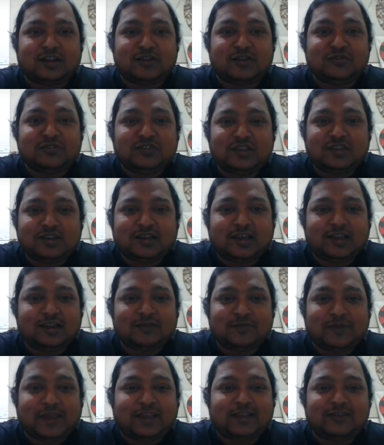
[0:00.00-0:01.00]
And you see a
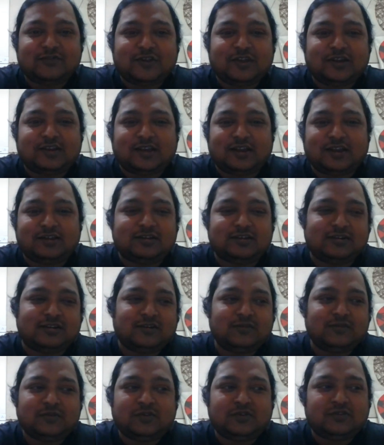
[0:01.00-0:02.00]
black and white
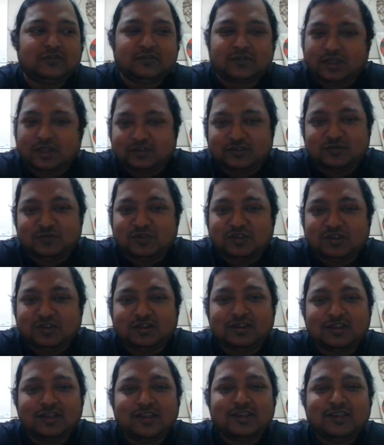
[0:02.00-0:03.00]
Calcutta, which hasn't
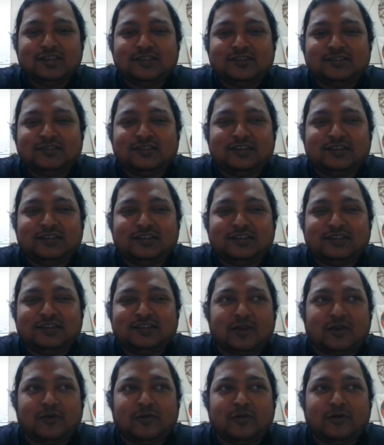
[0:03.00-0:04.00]
been seen
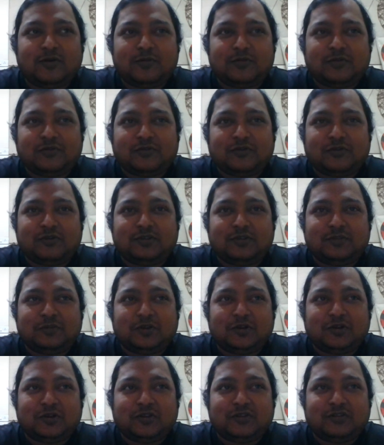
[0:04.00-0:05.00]
before,
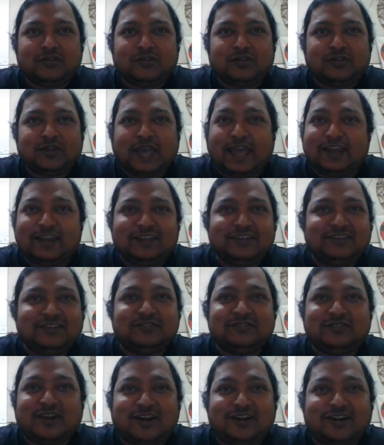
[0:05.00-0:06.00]
because the
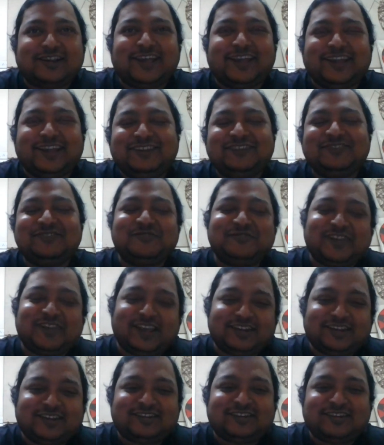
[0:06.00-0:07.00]
alleys, dark alleys of
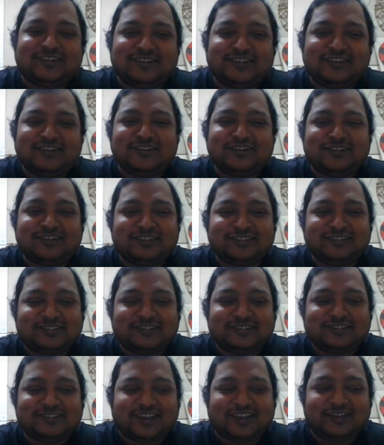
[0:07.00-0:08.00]
Calcutta and
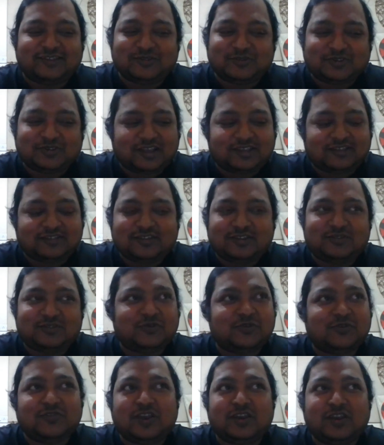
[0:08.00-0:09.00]
such like. So Catchsticks
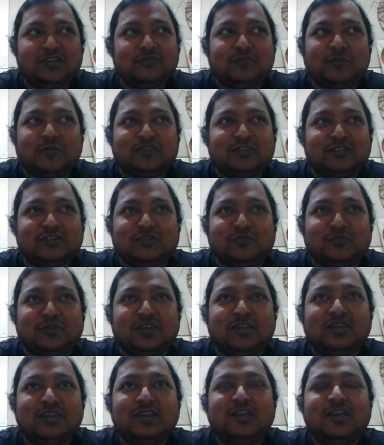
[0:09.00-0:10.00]
was very special to
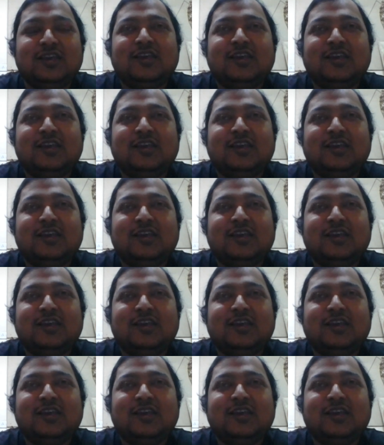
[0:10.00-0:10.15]
me.